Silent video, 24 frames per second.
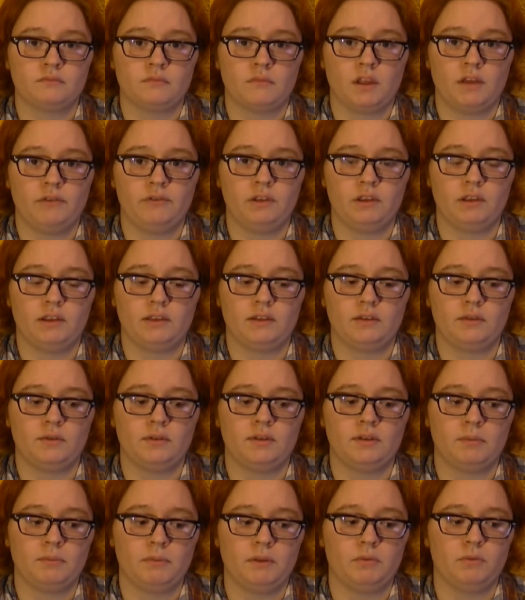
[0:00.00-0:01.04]
I feel like this was
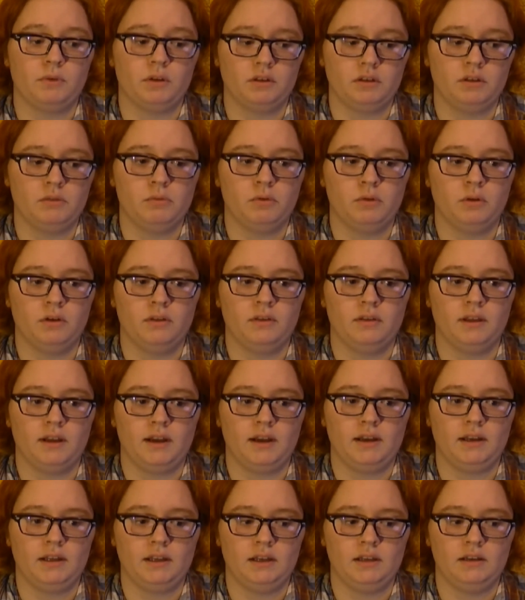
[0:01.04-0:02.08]
something really important that
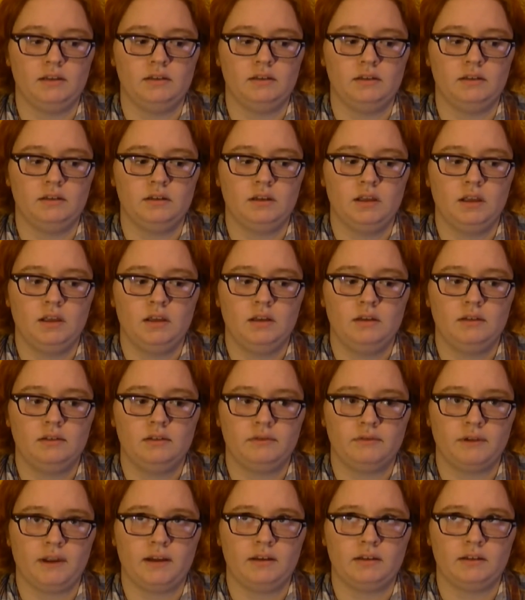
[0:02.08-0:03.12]
I needed to
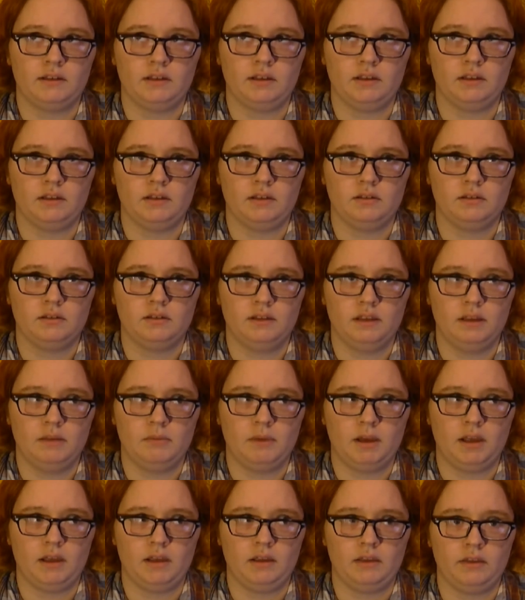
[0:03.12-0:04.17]
finally get
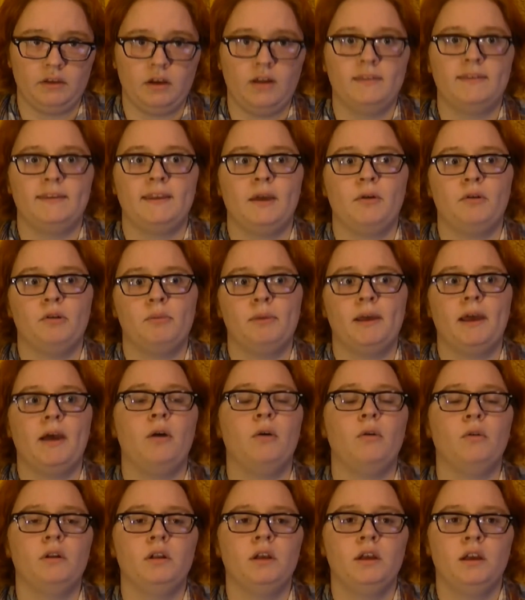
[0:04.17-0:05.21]
my thoughts out
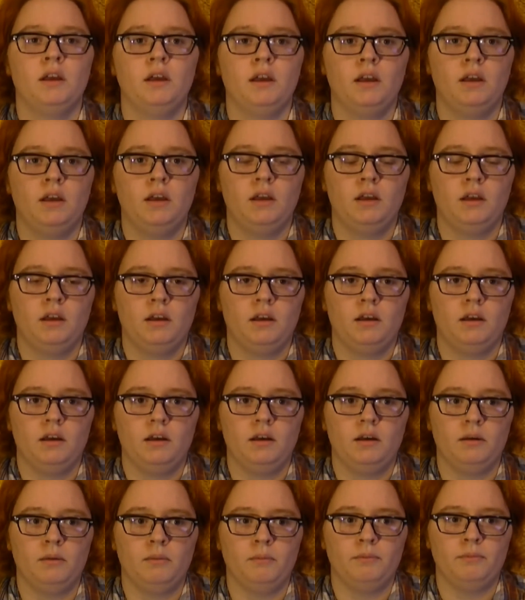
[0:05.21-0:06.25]
about.
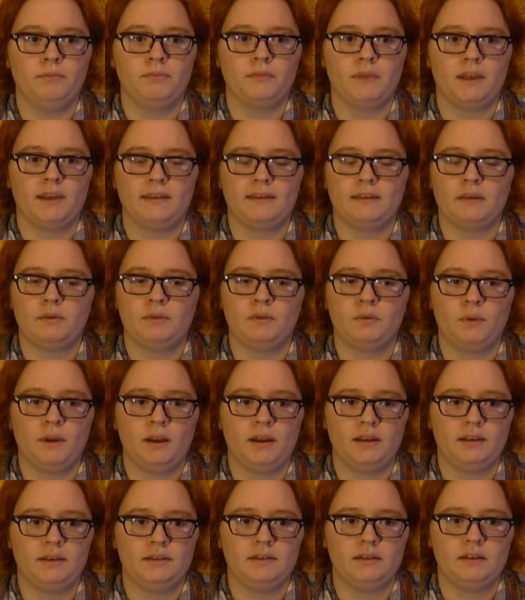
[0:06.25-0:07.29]
I guess I was
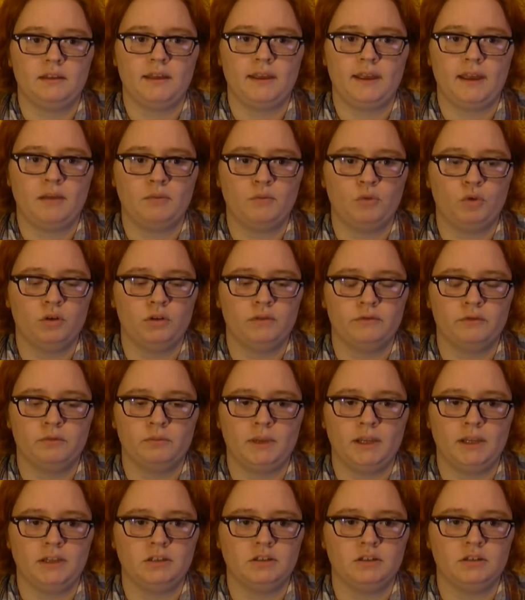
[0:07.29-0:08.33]
waiting until I had
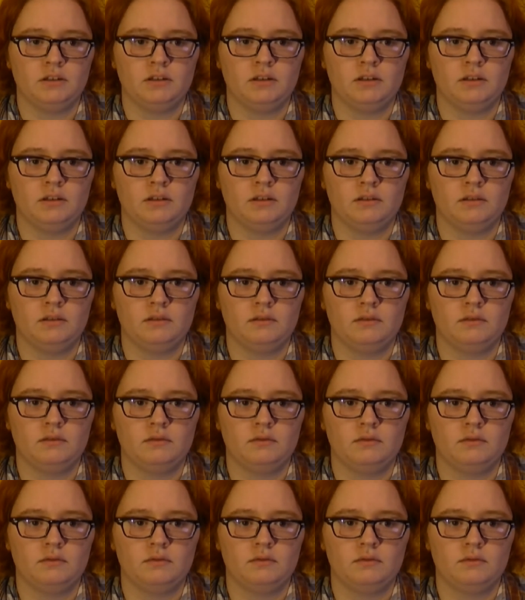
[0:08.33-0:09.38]
information, and
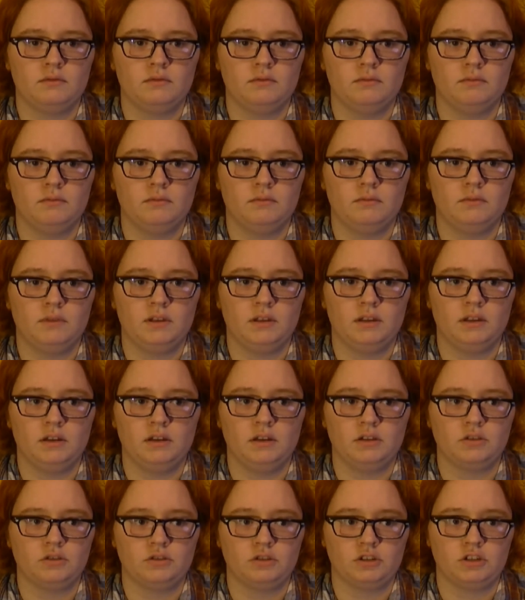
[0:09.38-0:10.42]
the
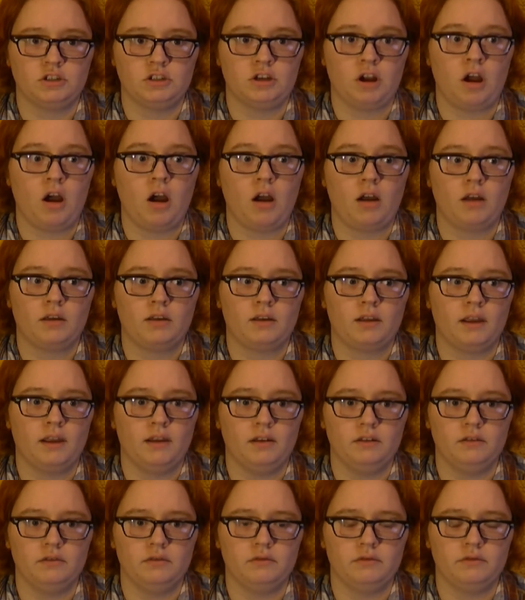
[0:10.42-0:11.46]
initial shock
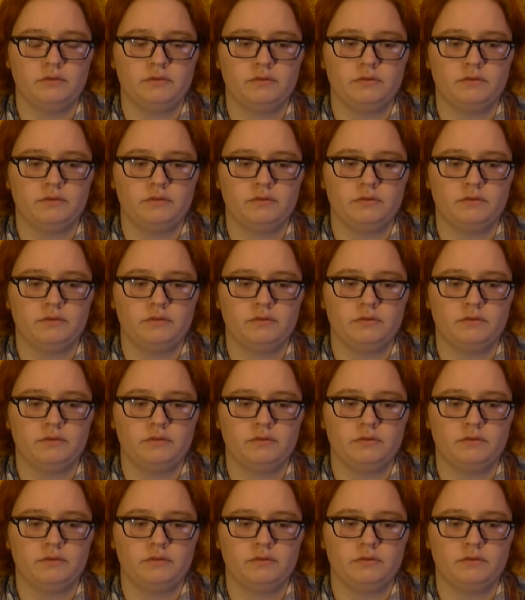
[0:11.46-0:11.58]
kind of